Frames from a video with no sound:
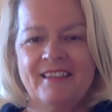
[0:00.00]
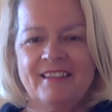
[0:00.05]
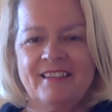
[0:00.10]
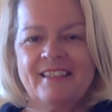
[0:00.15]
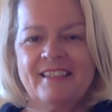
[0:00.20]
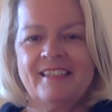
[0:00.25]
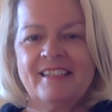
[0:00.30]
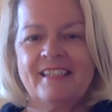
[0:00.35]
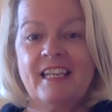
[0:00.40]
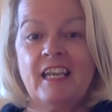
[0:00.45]

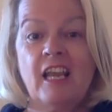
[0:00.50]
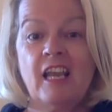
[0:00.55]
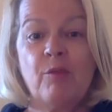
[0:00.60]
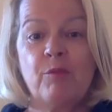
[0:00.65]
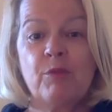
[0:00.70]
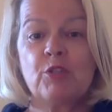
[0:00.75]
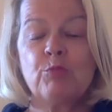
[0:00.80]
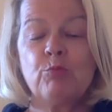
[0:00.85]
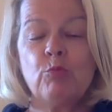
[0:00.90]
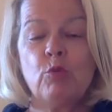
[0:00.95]
to see how
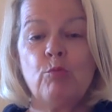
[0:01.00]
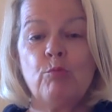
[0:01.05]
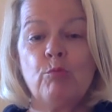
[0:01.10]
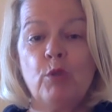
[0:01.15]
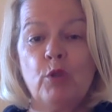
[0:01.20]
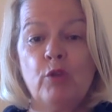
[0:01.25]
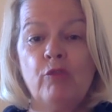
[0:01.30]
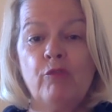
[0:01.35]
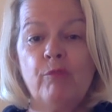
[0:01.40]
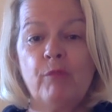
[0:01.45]
much more
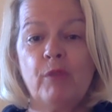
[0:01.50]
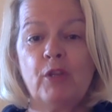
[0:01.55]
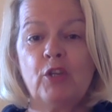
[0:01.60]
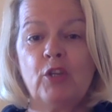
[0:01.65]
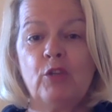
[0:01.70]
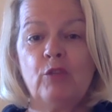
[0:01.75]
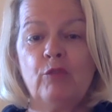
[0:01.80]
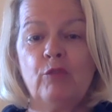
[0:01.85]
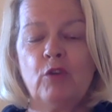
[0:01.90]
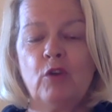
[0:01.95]
movement
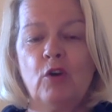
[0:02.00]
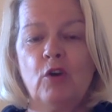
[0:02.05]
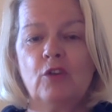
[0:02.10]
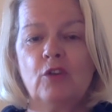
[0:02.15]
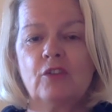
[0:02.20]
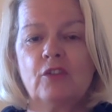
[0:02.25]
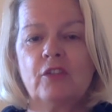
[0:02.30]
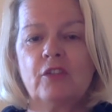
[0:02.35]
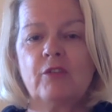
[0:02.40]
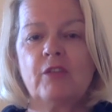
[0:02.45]
you've
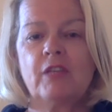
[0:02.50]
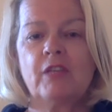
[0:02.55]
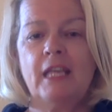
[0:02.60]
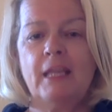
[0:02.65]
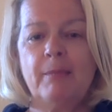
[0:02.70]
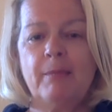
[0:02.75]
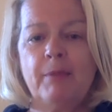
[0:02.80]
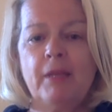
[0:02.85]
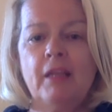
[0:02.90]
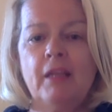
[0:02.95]
got. So
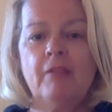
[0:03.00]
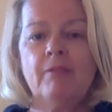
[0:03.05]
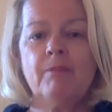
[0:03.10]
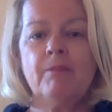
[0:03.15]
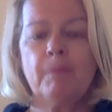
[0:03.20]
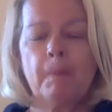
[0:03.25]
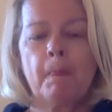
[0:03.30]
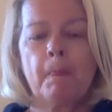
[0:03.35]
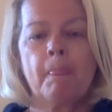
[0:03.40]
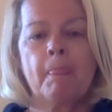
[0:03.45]

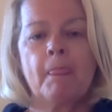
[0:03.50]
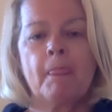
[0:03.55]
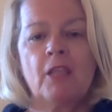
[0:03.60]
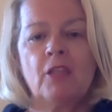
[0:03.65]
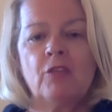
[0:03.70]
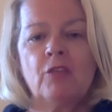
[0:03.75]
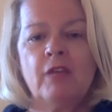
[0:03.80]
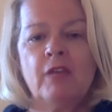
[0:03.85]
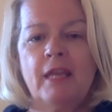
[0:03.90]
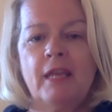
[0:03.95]
keeping
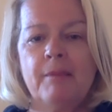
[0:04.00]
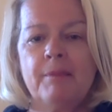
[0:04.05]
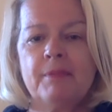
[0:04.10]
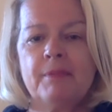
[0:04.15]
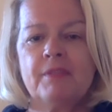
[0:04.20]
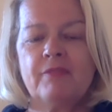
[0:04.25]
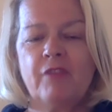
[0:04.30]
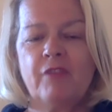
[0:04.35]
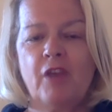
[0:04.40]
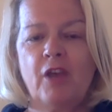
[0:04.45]
your
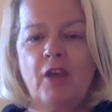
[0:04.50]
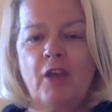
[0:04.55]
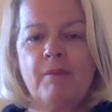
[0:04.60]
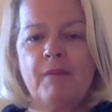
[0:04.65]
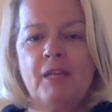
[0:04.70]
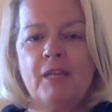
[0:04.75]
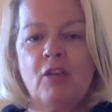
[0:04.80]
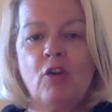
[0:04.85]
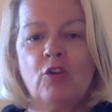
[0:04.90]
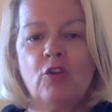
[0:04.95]
hips
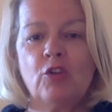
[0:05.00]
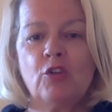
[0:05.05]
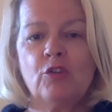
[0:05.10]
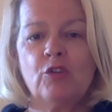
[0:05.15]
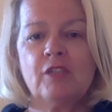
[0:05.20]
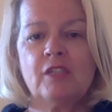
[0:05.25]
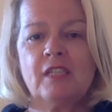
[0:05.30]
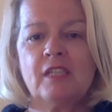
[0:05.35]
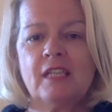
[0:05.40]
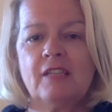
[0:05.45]
firmly on your
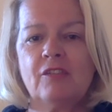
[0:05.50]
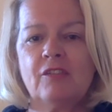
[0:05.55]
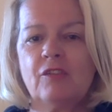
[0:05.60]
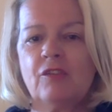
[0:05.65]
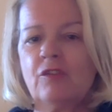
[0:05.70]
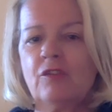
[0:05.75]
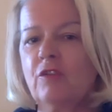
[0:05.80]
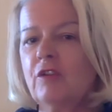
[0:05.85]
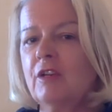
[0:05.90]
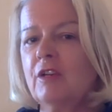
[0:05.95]
seat, so you're
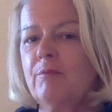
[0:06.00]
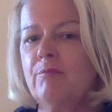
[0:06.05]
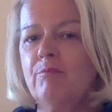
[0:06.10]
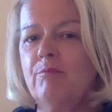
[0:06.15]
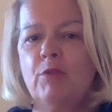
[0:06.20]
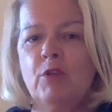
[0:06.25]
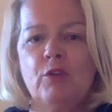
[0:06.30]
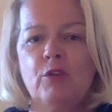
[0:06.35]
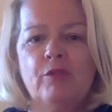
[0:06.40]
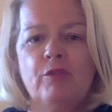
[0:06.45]
not going to
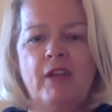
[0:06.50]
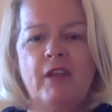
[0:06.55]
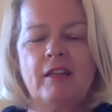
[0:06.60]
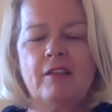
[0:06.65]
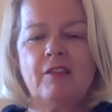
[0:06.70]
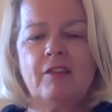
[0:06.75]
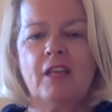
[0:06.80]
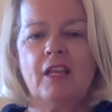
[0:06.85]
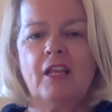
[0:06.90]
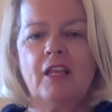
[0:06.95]
move
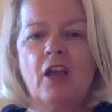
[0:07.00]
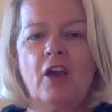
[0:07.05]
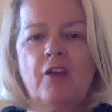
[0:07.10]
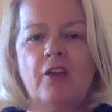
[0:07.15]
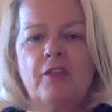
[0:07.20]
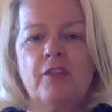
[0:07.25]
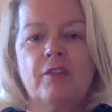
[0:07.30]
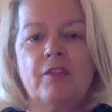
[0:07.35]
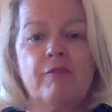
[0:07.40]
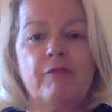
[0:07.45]
anything
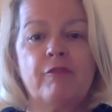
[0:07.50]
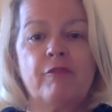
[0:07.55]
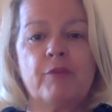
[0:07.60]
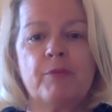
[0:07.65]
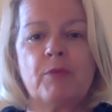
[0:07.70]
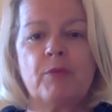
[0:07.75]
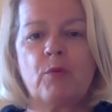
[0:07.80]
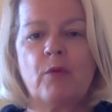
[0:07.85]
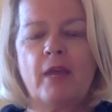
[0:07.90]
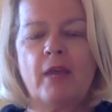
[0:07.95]
other than
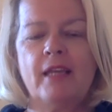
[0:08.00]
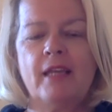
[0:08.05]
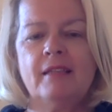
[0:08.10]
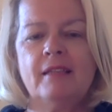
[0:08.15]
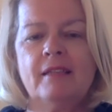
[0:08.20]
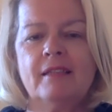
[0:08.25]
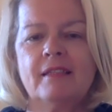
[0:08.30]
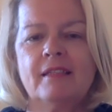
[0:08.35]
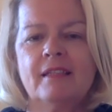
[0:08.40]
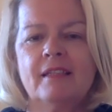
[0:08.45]
from the
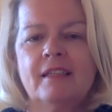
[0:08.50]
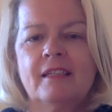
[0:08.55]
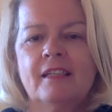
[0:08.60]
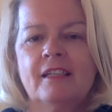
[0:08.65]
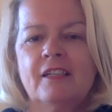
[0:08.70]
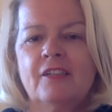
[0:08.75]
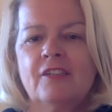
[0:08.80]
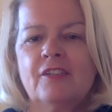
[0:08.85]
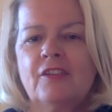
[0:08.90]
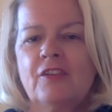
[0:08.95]
waist.
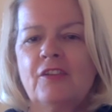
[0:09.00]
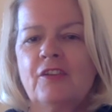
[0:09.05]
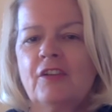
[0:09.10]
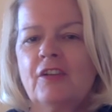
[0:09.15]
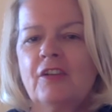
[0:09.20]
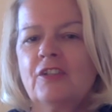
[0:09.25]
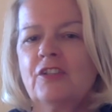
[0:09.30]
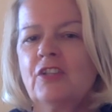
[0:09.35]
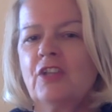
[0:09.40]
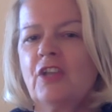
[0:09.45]
So you're
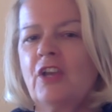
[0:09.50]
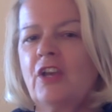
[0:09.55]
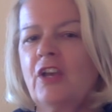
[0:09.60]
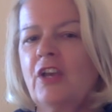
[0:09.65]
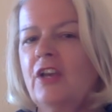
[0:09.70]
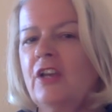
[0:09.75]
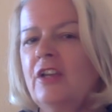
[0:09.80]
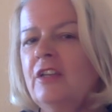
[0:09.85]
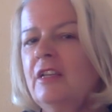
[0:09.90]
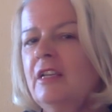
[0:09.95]
going to
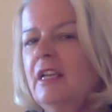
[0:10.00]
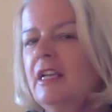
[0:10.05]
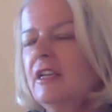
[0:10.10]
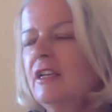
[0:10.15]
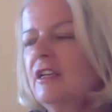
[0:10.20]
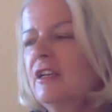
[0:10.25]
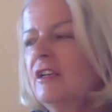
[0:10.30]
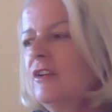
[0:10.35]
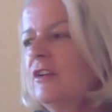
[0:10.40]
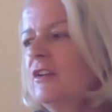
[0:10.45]
turn
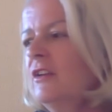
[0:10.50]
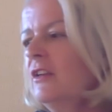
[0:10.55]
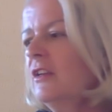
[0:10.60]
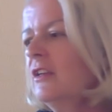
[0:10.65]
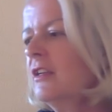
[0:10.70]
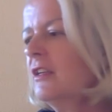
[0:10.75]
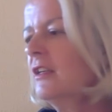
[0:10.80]
and look.